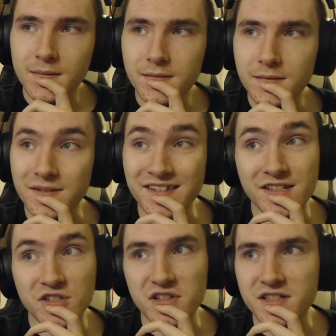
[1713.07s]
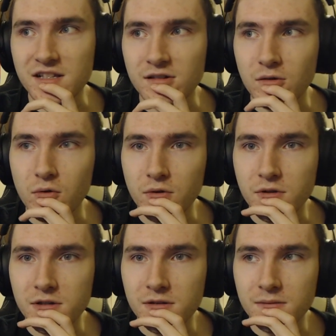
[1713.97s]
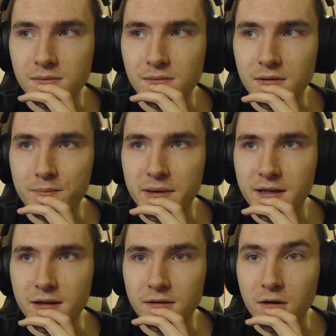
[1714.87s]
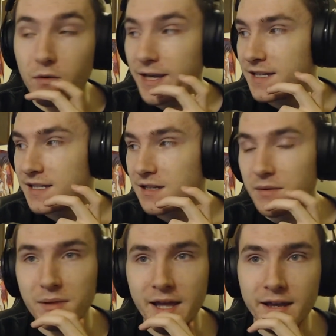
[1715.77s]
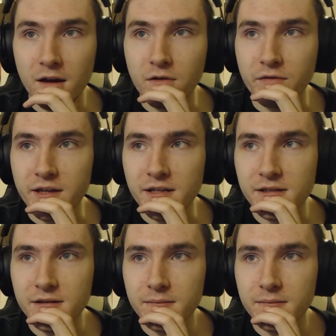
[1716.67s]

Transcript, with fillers: And this is just this Lord's opinion. Oh, Edie's gonna be playing over this.